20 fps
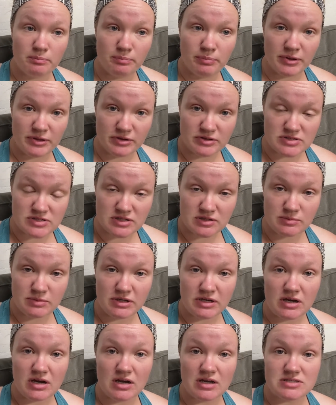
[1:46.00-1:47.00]
But there's going to be a
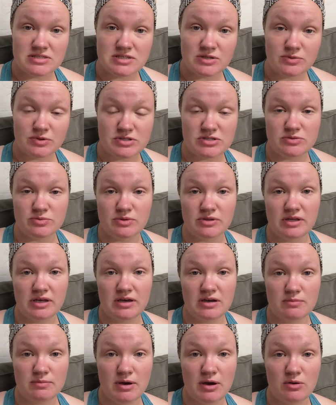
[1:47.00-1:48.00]
consequence when they
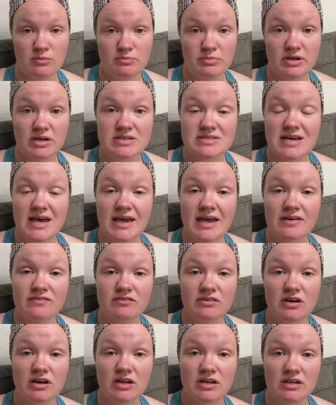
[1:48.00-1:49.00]
come out because I have
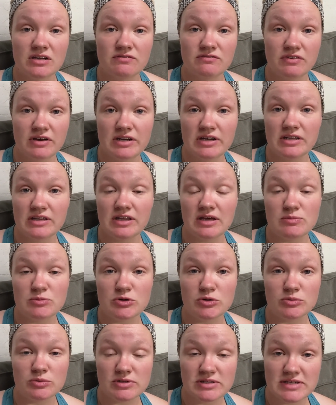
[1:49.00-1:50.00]
not invited them
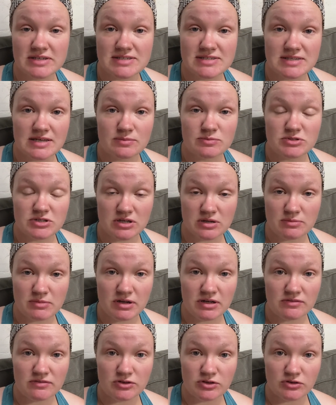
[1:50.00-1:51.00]
or released them to come out
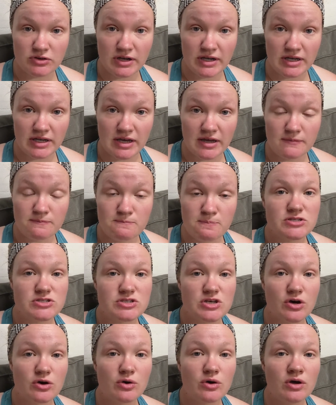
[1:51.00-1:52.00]
of the crate yet.
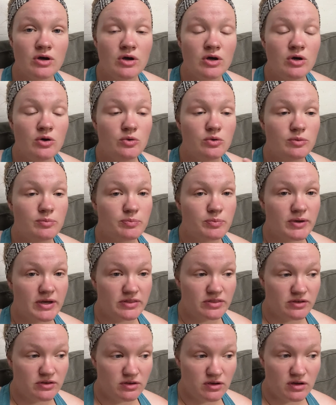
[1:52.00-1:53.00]
So we get
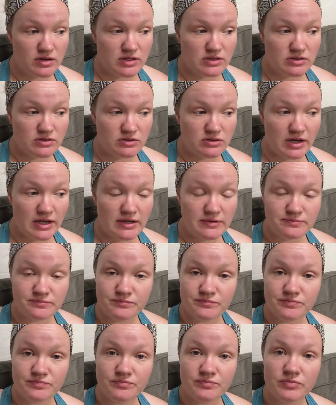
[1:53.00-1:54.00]
the dog in the crate.
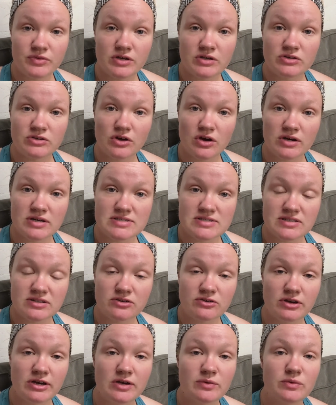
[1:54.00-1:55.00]
Dog is in the
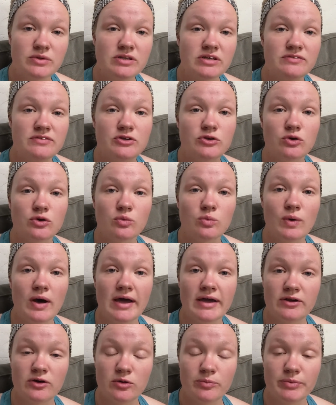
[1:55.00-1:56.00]
crate, we leave the door
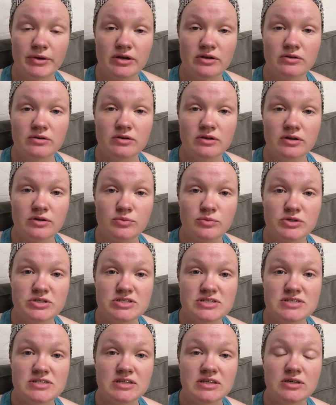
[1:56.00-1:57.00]
wide open and we
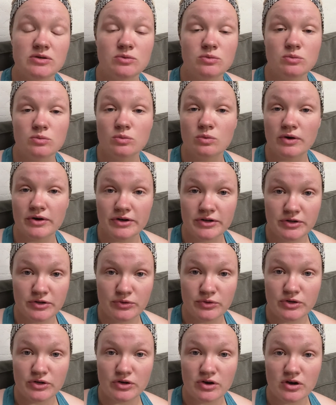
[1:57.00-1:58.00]
just see, what are you
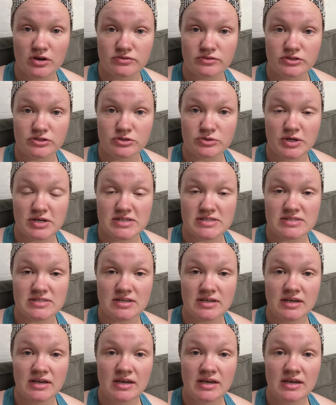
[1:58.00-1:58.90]
going to offer to us?